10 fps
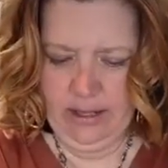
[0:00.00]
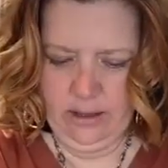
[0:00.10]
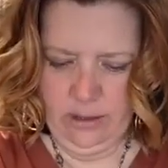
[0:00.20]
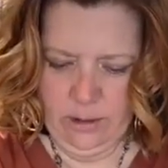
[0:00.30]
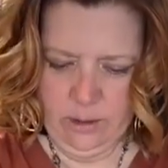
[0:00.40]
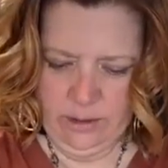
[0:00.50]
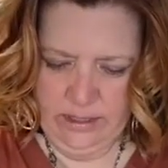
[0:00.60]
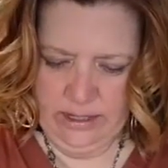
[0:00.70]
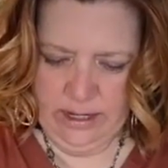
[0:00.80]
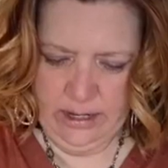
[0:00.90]
Get the glue
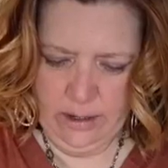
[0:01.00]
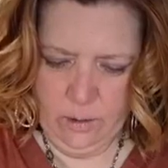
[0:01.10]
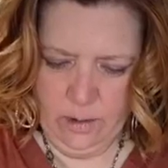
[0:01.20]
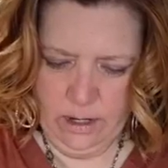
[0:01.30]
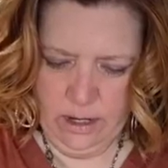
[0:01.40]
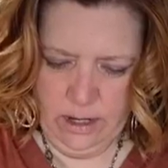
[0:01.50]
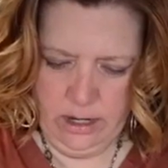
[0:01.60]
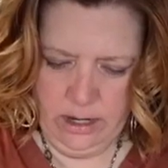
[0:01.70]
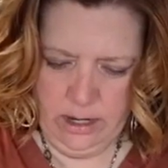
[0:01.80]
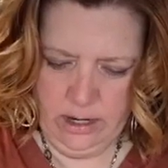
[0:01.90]
stick
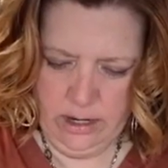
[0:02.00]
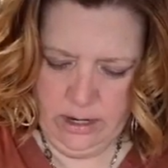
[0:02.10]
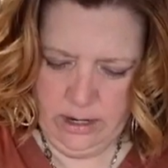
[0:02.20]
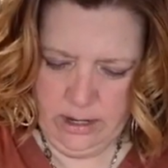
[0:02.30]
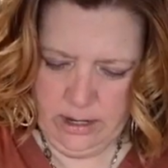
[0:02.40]
going.